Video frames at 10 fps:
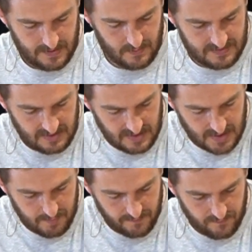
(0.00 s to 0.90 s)
It was
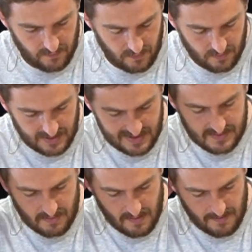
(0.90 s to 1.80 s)
here before our
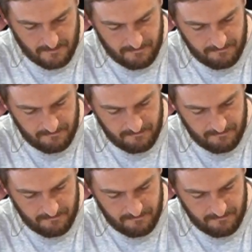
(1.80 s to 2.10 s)
time.